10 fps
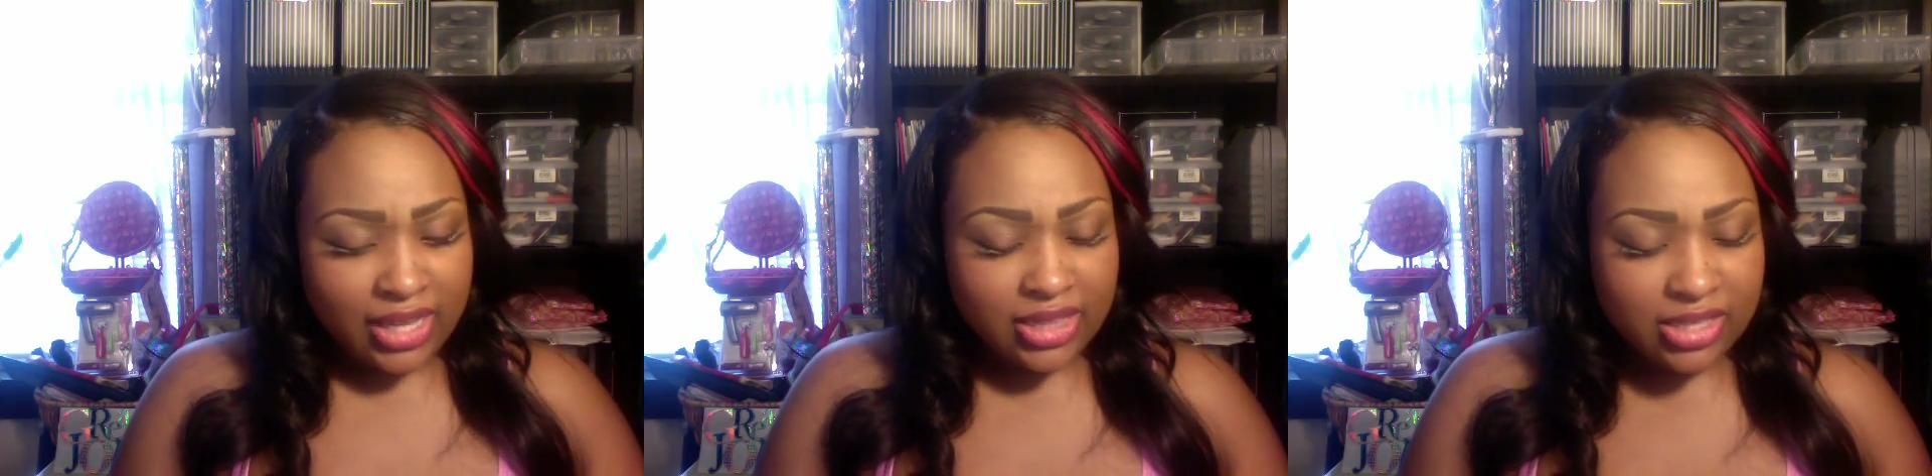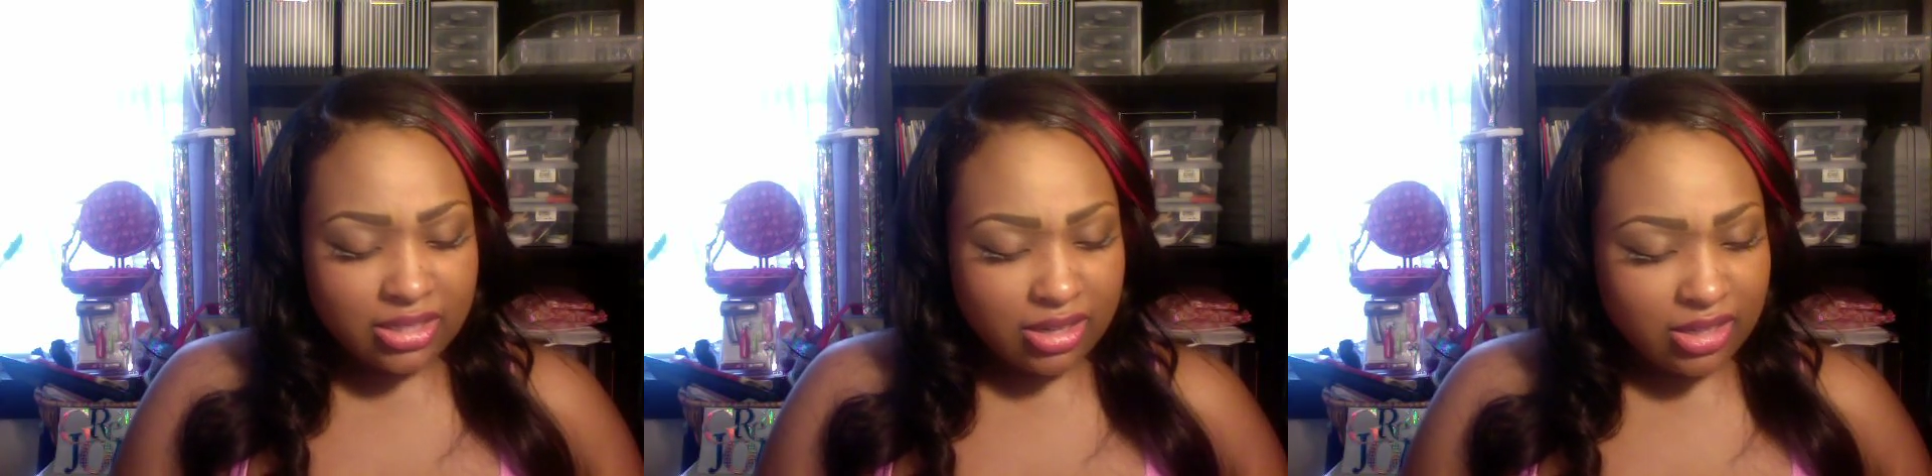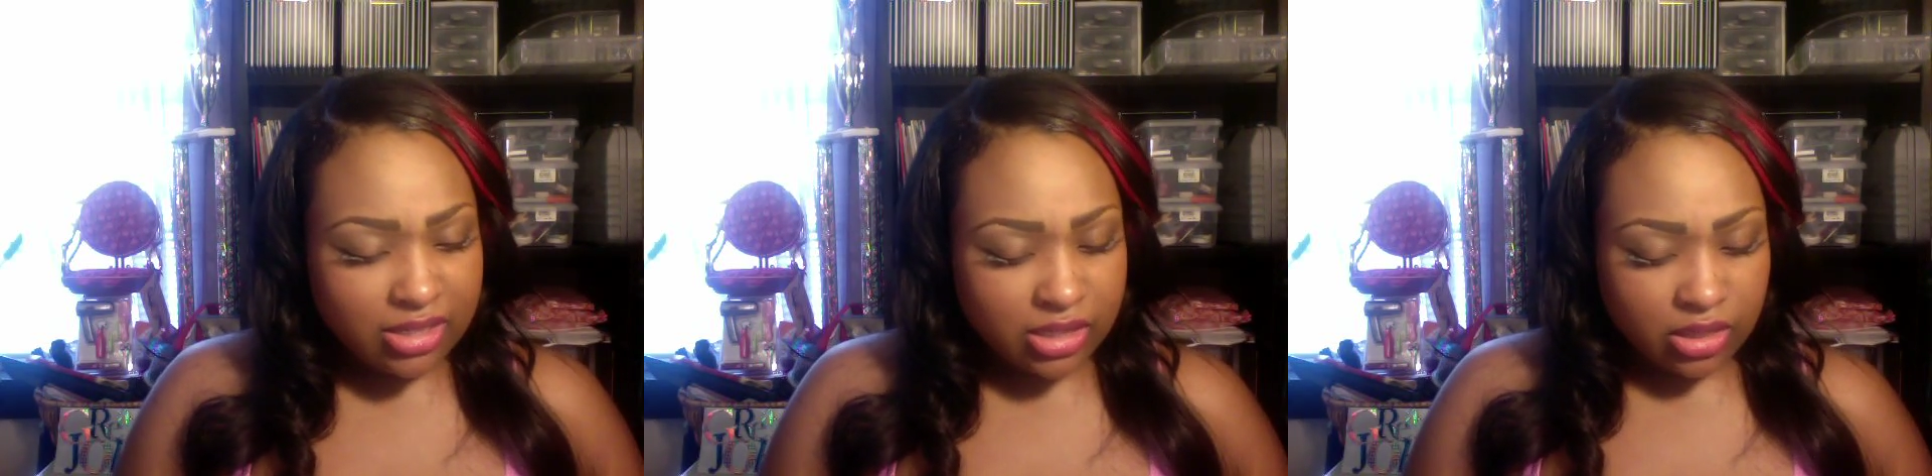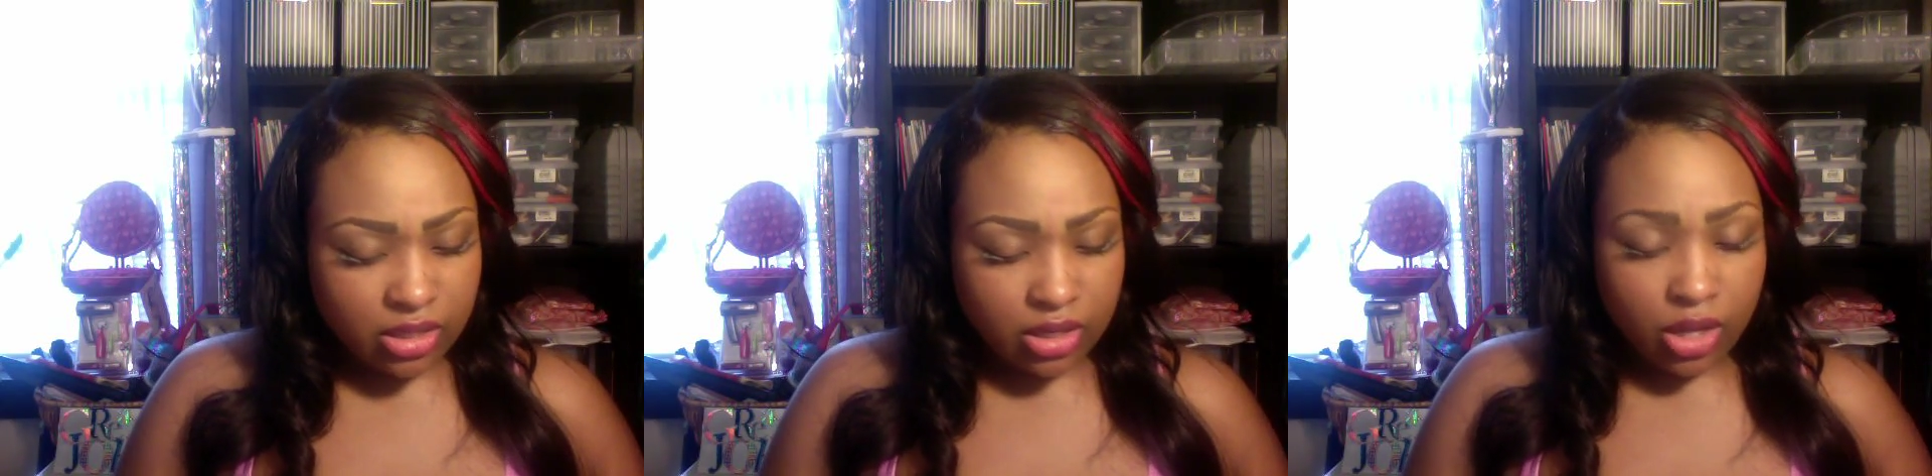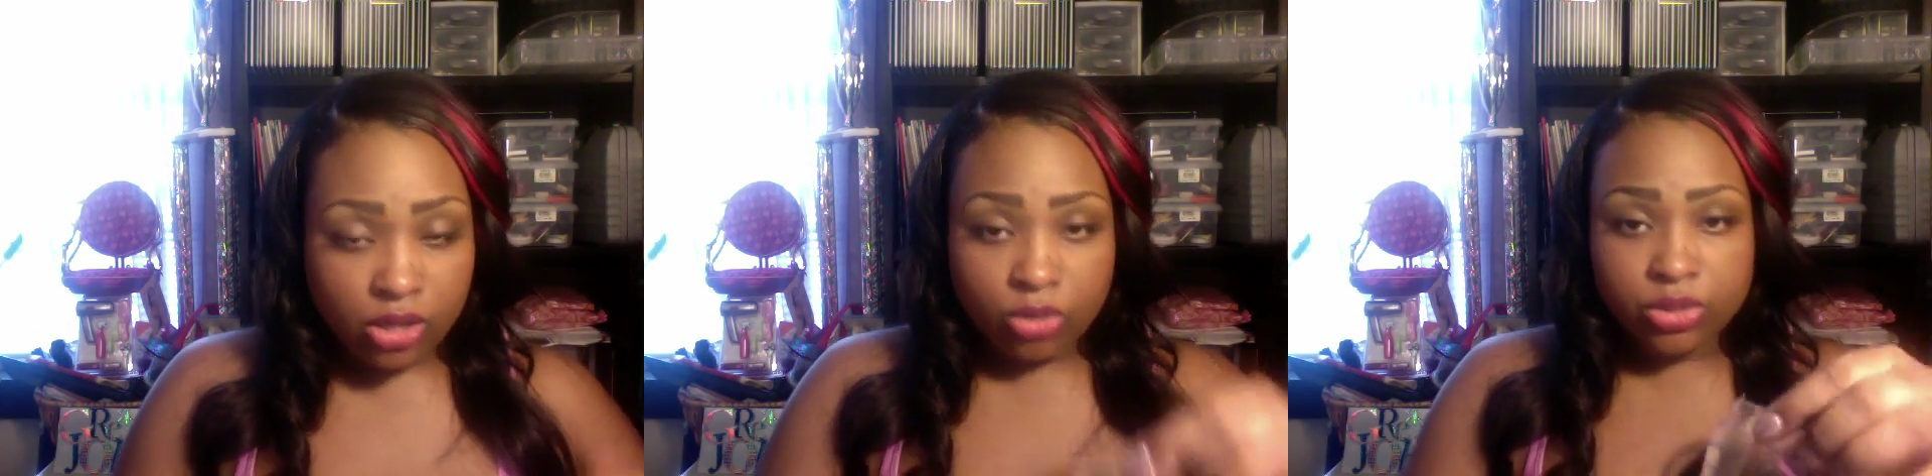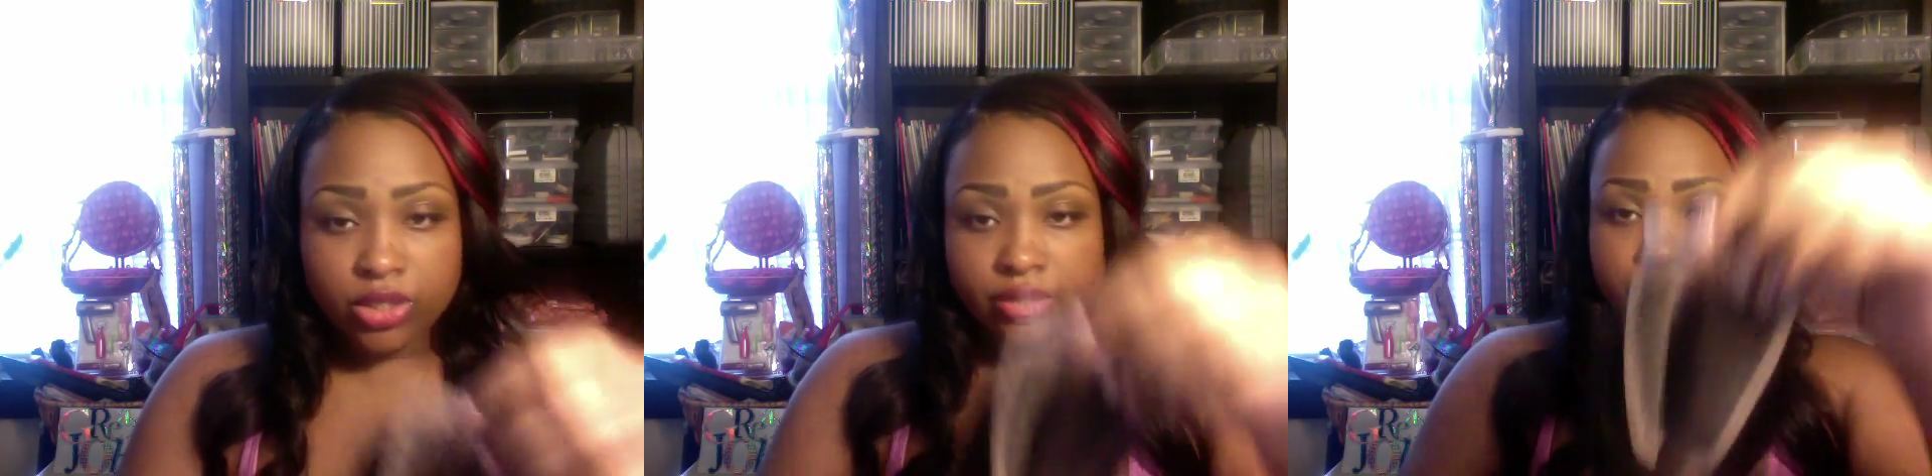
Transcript: This is the closure